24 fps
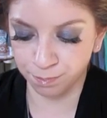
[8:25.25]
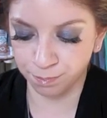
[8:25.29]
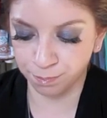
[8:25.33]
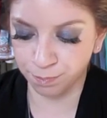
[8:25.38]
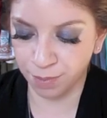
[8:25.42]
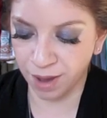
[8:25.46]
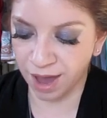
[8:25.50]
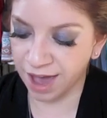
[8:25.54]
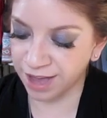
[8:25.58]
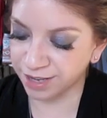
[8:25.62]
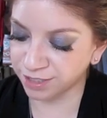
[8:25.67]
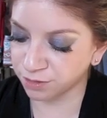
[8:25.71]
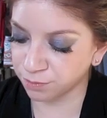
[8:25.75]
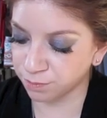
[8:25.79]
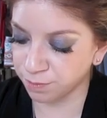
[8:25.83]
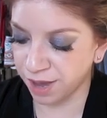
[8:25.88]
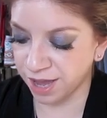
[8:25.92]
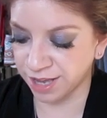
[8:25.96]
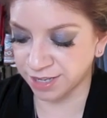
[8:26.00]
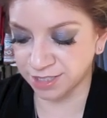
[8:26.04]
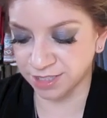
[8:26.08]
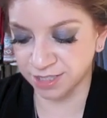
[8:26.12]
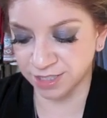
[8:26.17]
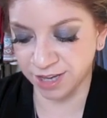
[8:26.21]
patent
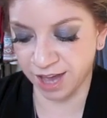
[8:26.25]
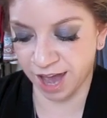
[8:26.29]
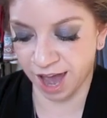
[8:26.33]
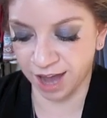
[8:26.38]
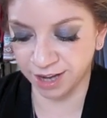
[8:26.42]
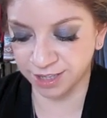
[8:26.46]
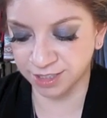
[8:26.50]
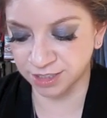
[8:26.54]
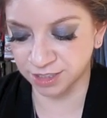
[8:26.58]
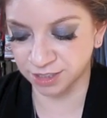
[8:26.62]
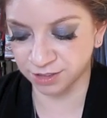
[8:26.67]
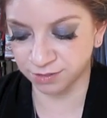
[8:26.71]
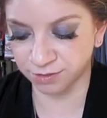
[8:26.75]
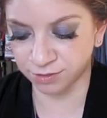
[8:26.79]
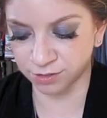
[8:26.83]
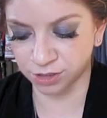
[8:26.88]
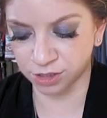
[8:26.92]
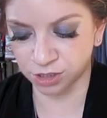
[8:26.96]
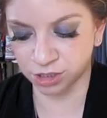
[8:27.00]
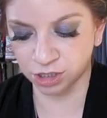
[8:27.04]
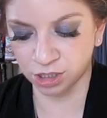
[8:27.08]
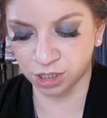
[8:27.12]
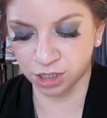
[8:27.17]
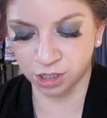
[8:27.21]
pending active
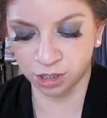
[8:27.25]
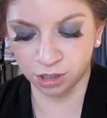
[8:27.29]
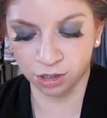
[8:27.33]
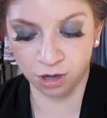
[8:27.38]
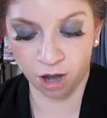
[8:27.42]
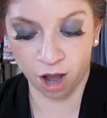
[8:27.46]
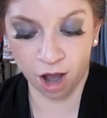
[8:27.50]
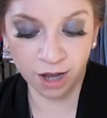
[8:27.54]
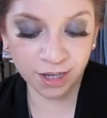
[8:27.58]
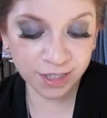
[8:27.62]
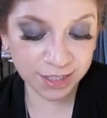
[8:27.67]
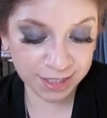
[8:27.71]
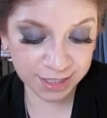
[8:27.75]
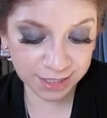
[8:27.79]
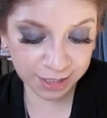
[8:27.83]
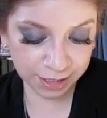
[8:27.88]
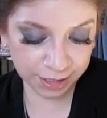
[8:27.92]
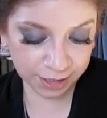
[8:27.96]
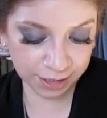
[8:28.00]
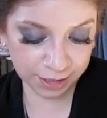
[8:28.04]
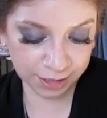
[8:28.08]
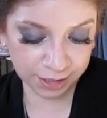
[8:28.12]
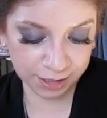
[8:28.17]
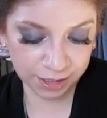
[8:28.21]

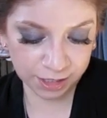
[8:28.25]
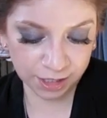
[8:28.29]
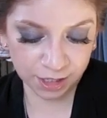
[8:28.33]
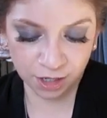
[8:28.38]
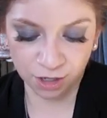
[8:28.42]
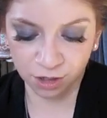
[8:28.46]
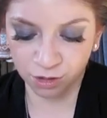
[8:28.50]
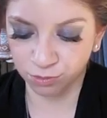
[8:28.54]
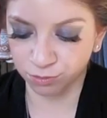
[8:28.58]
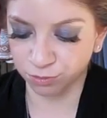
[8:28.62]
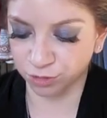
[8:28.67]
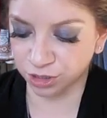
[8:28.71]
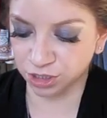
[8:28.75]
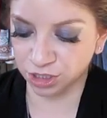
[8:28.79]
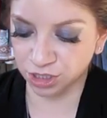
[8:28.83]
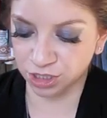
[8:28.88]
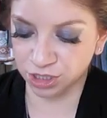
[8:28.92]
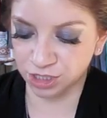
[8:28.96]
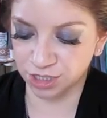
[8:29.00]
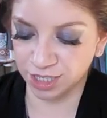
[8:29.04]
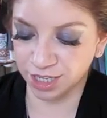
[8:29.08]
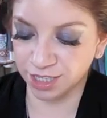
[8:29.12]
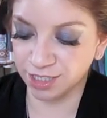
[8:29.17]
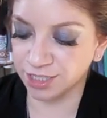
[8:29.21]
teoxy, which
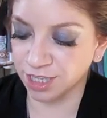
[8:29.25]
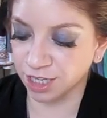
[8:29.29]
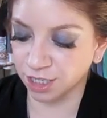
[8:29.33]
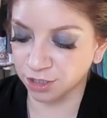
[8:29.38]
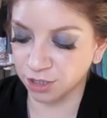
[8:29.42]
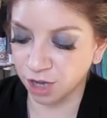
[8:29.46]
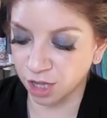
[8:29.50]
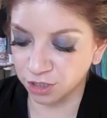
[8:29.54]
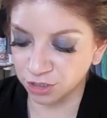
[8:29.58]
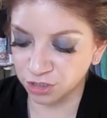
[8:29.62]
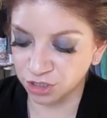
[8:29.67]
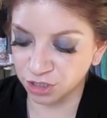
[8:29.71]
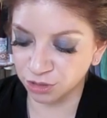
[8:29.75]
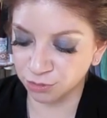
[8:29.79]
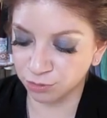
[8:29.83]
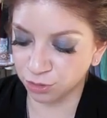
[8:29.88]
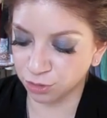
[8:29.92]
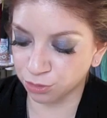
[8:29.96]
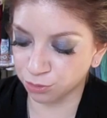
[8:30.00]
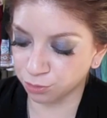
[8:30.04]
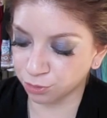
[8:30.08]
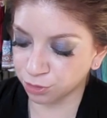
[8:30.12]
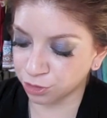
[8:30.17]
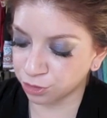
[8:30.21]
is a technology
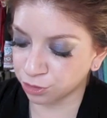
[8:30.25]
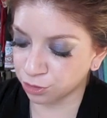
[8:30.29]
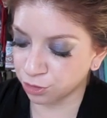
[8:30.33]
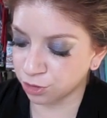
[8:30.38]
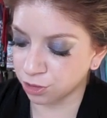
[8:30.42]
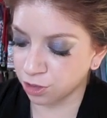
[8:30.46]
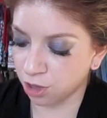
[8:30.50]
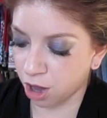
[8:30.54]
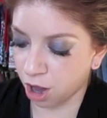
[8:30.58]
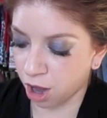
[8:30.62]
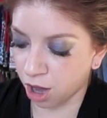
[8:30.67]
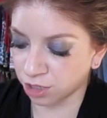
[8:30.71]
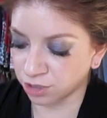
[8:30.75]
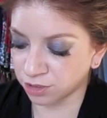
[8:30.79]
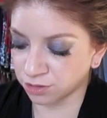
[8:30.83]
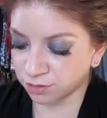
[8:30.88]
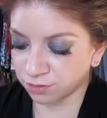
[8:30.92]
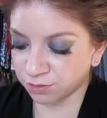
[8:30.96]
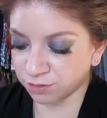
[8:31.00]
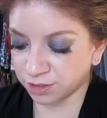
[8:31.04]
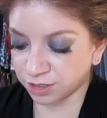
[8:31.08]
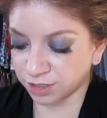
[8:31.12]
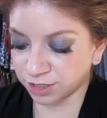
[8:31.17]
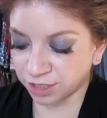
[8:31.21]
with real
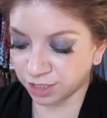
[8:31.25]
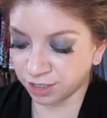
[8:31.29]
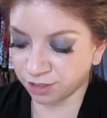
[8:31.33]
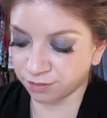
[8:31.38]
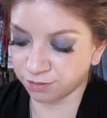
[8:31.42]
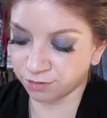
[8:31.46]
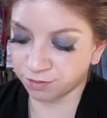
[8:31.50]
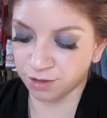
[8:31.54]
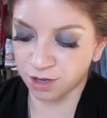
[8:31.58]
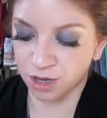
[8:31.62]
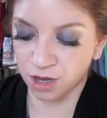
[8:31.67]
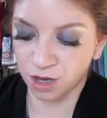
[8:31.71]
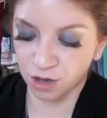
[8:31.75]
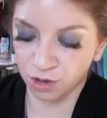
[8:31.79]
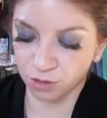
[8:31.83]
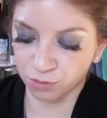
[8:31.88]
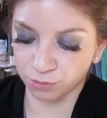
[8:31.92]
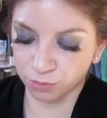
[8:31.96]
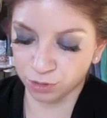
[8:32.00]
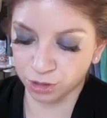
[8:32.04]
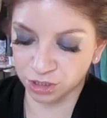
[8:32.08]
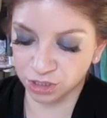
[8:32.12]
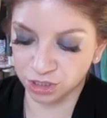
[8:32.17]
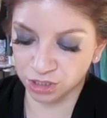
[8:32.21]
olive leaf,
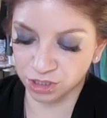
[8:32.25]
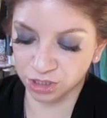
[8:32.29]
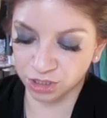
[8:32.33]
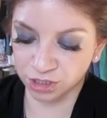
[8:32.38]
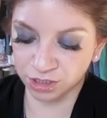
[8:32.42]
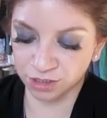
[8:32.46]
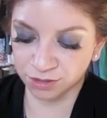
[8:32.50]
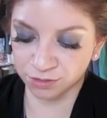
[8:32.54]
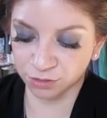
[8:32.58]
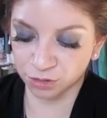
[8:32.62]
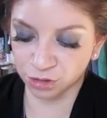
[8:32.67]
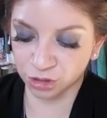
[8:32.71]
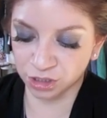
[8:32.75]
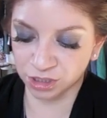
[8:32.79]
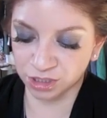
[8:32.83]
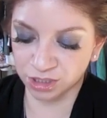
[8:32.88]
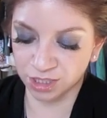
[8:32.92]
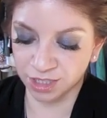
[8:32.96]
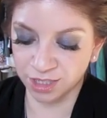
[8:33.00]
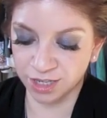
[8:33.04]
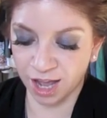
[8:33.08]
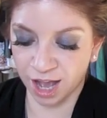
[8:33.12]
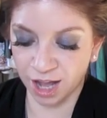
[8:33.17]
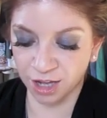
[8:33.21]
which
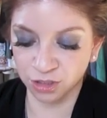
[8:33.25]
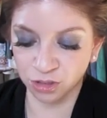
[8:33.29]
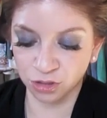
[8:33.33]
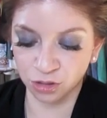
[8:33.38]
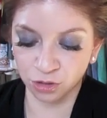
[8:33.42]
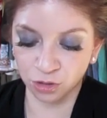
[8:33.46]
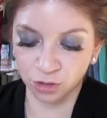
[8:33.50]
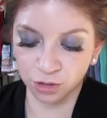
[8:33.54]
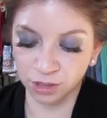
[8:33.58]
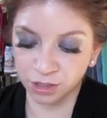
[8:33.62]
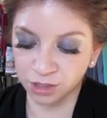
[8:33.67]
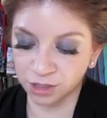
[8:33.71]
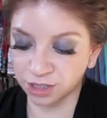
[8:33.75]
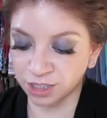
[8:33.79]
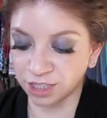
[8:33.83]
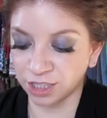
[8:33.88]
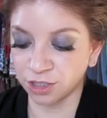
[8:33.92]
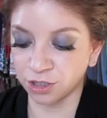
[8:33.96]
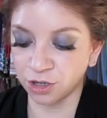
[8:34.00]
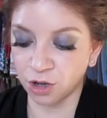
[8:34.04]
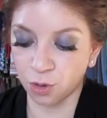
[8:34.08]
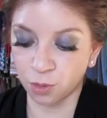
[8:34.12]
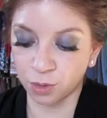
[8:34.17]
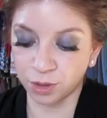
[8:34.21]
delivers natural
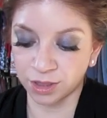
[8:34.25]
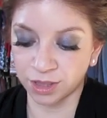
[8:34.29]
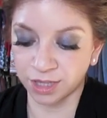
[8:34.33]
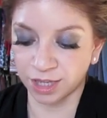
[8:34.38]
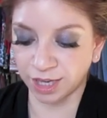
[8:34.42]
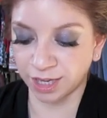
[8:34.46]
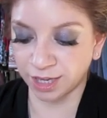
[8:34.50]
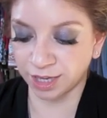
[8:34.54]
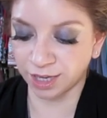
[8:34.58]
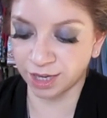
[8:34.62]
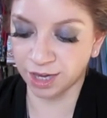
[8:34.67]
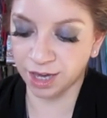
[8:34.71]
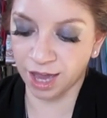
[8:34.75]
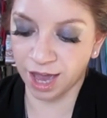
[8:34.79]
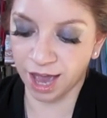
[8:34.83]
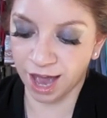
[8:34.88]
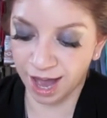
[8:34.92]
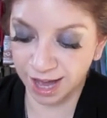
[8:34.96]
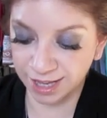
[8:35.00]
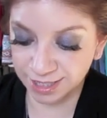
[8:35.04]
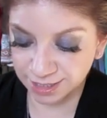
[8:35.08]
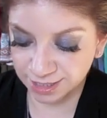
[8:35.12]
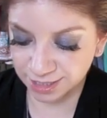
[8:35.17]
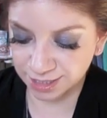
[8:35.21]
linoleic
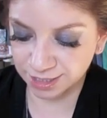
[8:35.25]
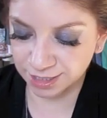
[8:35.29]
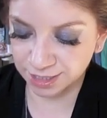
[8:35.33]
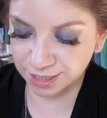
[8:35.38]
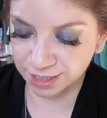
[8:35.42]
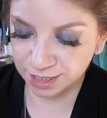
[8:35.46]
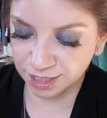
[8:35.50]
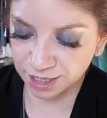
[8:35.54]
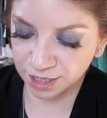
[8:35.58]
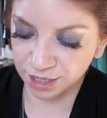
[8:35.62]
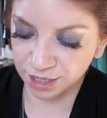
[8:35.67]
acid.